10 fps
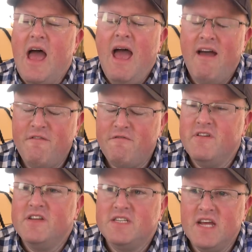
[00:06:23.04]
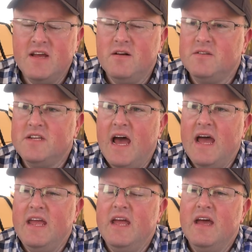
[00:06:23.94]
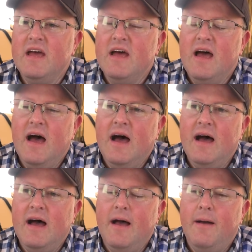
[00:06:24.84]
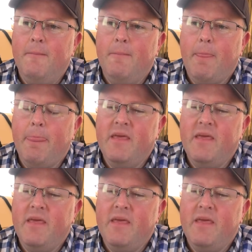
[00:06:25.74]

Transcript: every single day. Um,